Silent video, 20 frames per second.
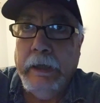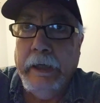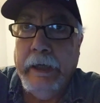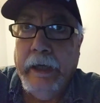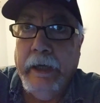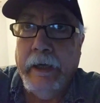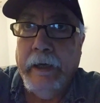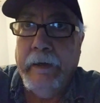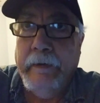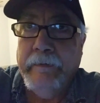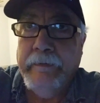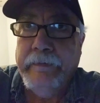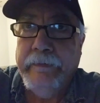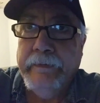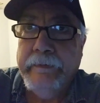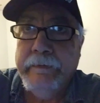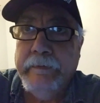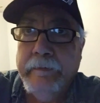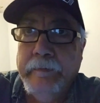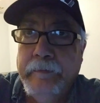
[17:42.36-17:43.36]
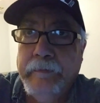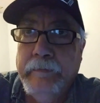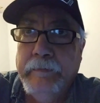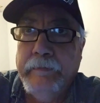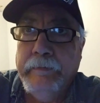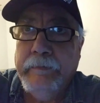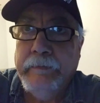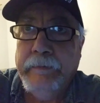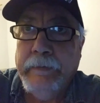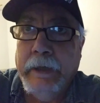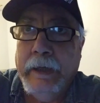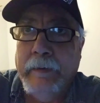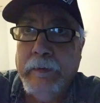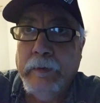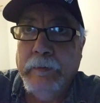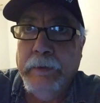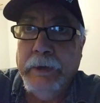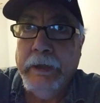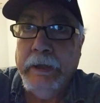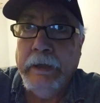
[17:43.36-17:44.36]
have
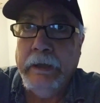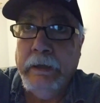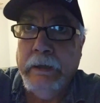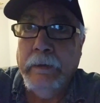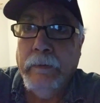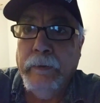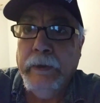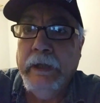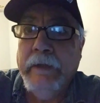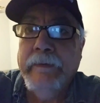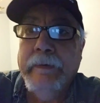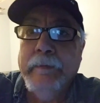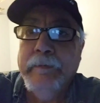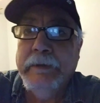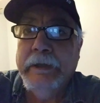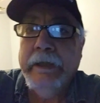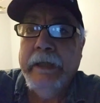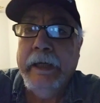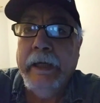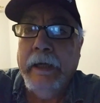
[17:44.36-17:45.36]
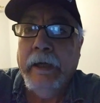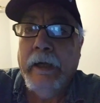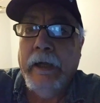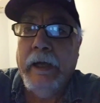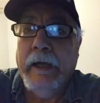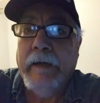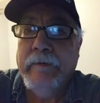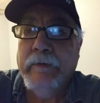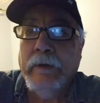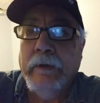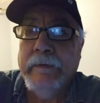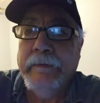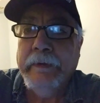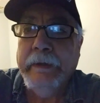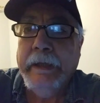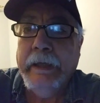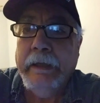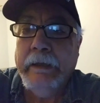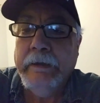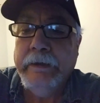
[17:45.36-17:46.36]
probably a week from today I'll have off
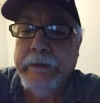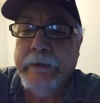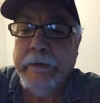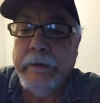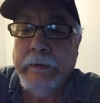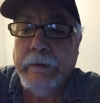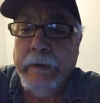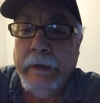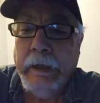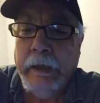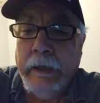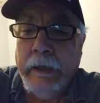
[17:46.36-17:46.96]
again, so